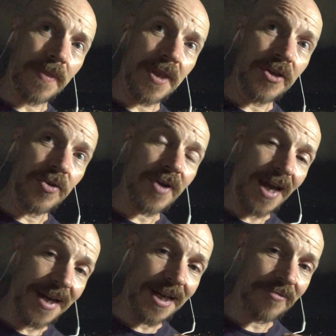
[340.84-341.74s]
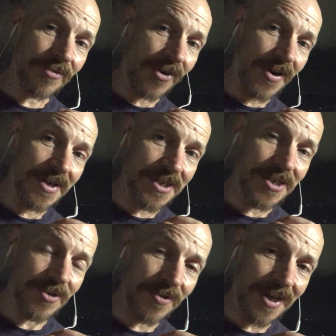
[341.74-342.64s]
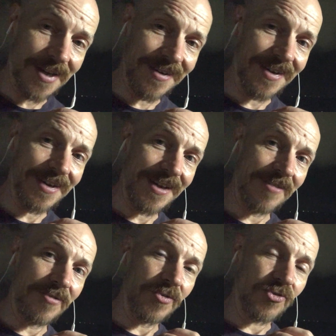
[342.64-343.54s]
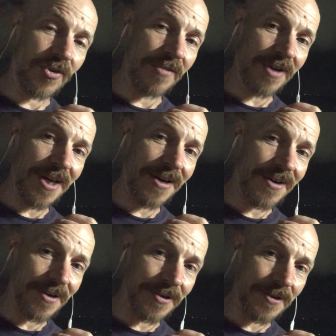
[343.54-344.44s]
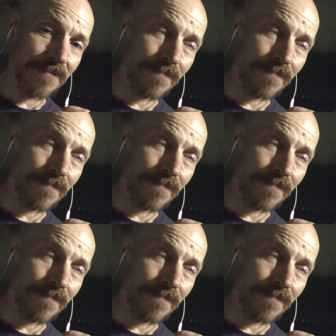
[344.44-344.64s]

You can add variety to that if you try really hard.